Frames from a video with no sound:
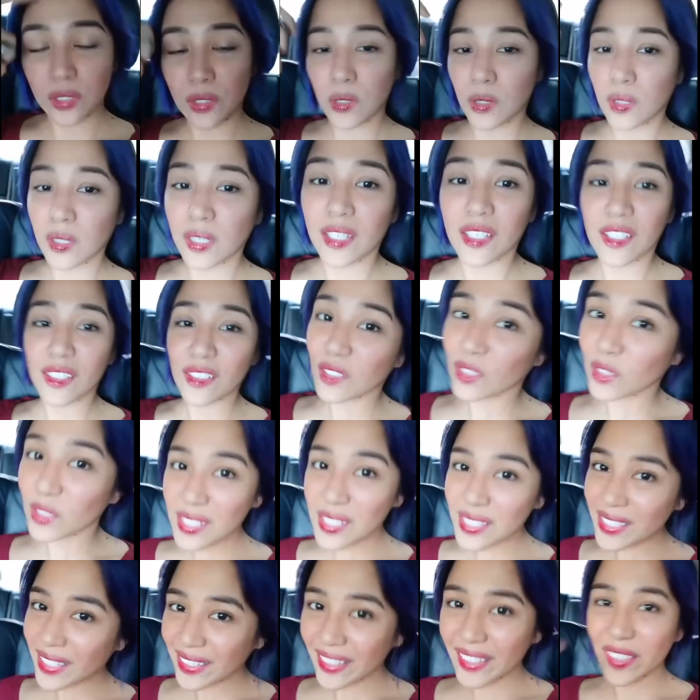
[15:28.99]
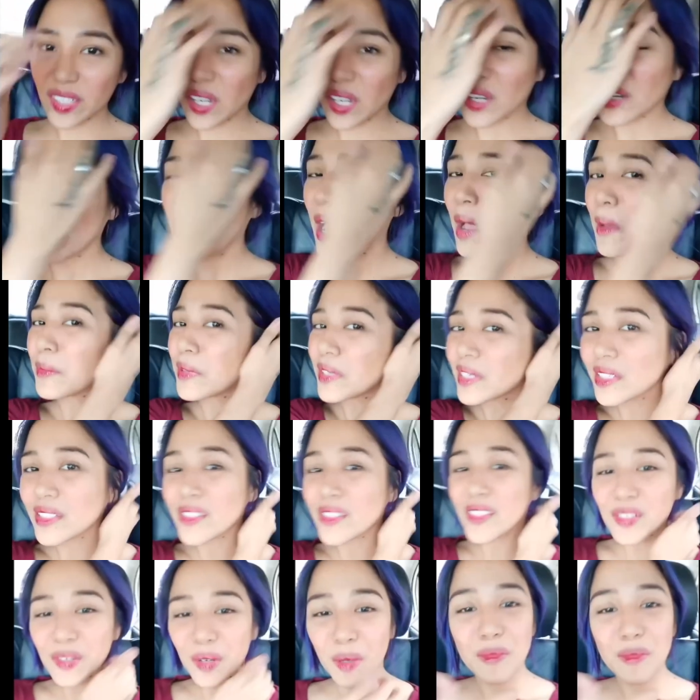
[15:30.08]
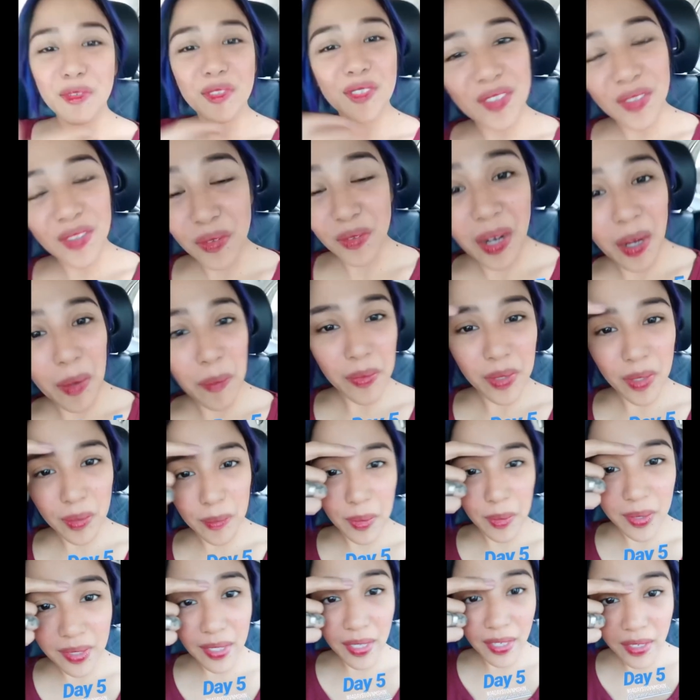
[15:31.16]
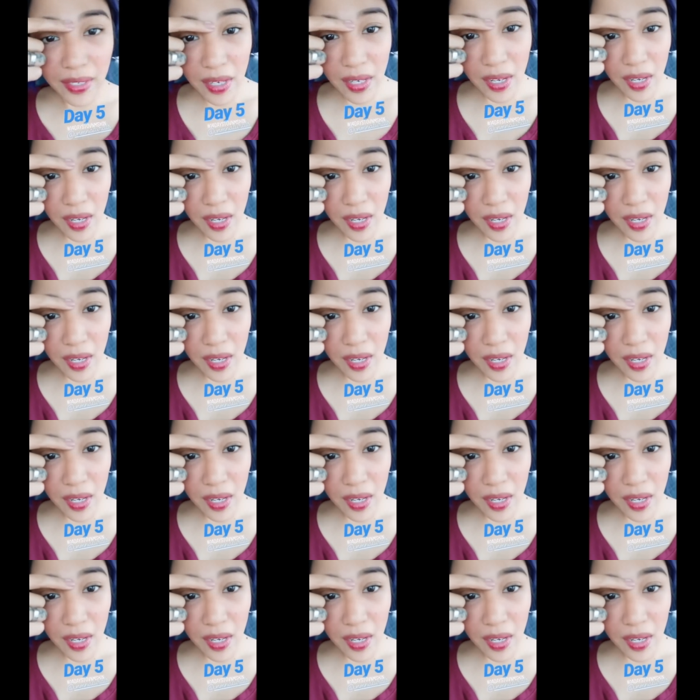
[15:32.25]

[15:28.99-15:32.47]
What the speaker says: It looks like they're not happening, so I'm so happy about that.